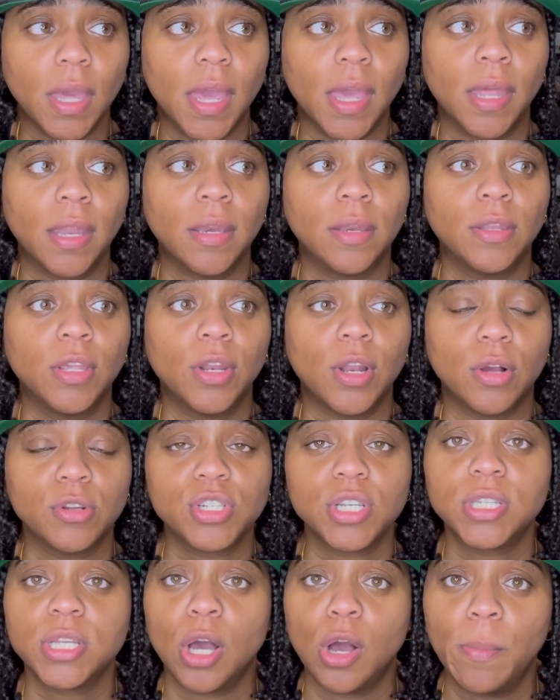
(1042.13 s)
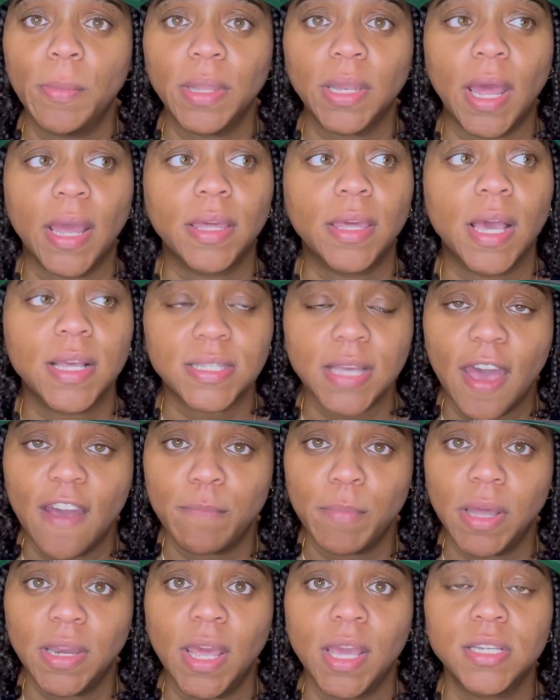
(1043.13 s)
And, you know, she told me like, yes, I have
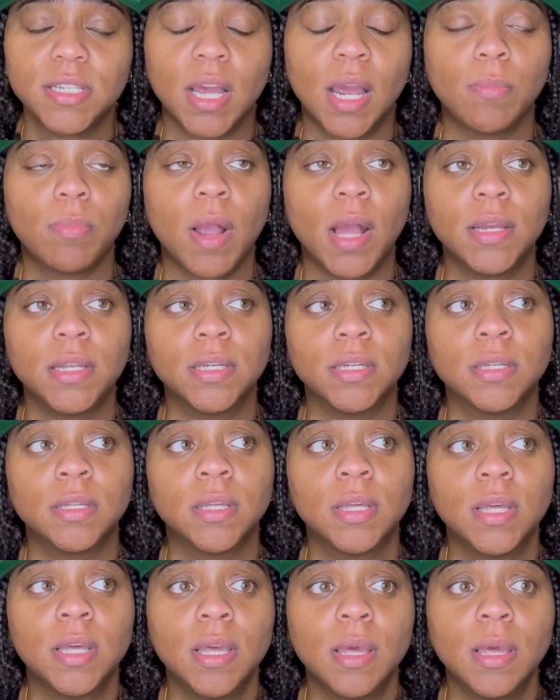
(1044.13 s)
my day job, Rhonda.